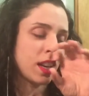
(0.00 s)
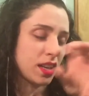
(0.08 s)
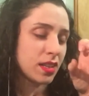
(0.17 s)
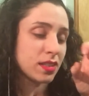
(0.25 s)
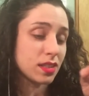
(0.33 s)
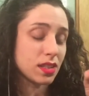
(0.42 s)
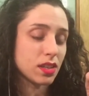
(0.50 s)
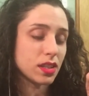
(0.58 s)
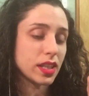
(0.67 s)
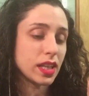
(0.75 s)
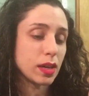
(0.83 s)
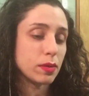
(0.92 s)

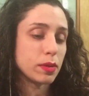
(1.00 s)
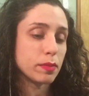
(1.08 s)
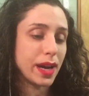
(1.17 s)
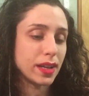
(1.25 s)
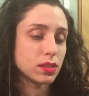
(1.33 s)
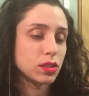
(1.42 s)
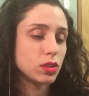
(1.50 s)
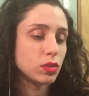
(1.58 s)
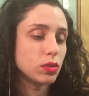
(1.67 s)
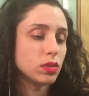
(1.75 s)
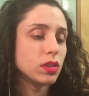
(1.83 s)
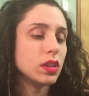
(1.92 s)
necessarily coming back to you.